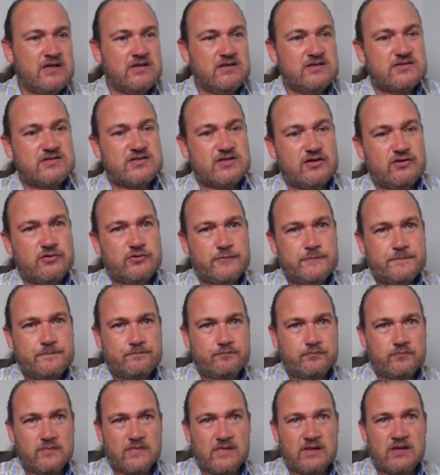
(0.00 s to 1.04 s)
So
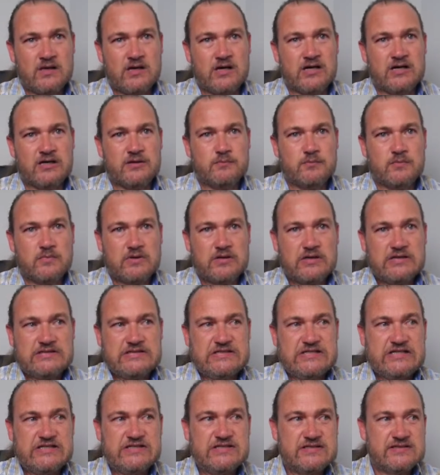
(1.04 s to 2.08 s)

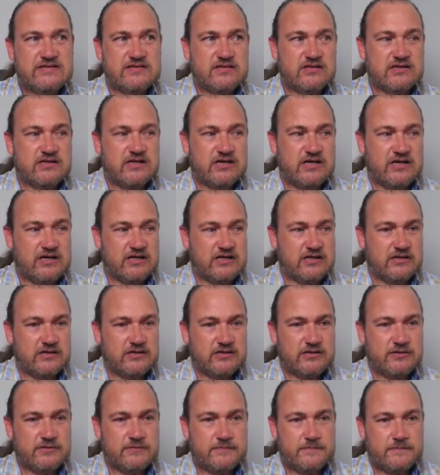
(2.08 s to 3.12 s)
just
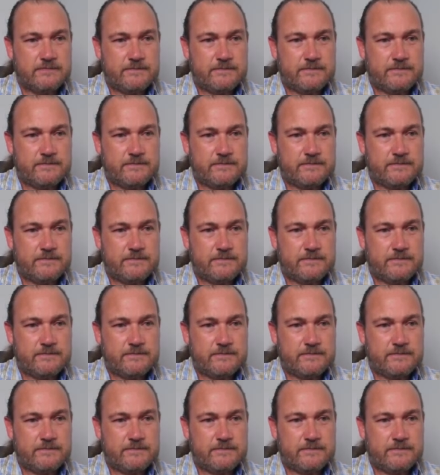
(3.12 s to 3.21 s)
also